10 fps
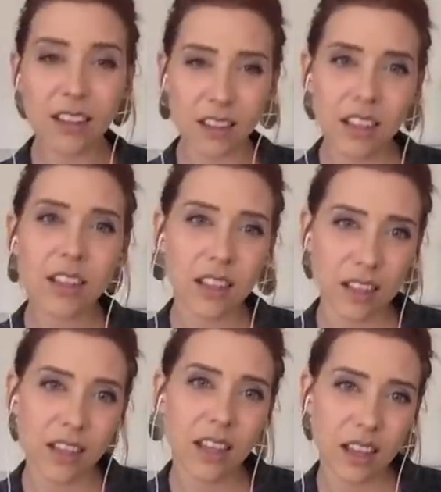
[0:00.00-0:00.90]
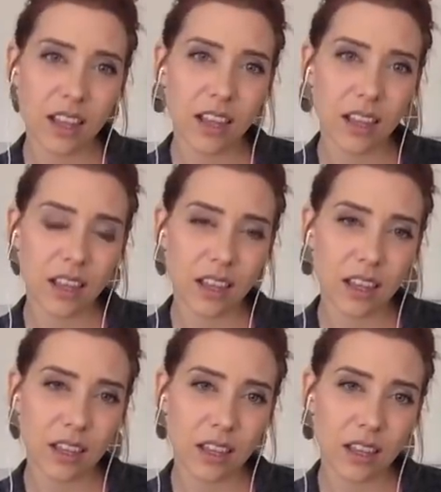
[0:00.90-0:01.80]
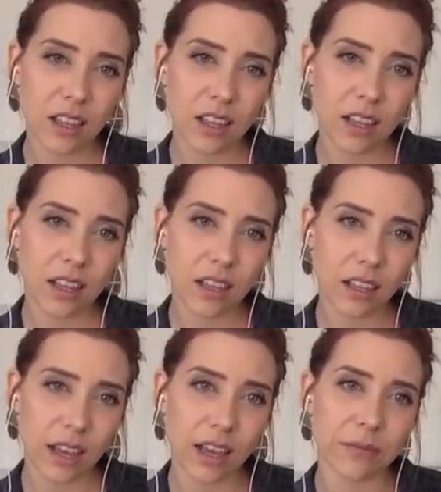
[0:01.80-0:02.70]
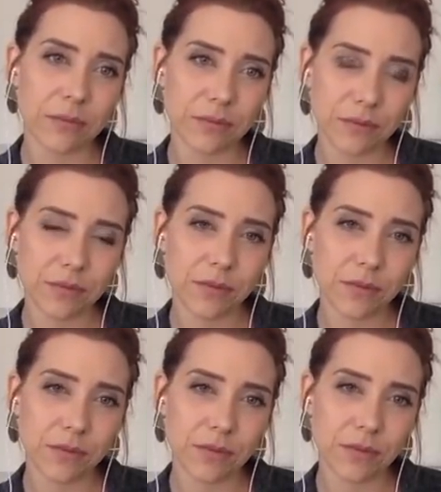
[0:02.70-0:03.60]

(not speaking)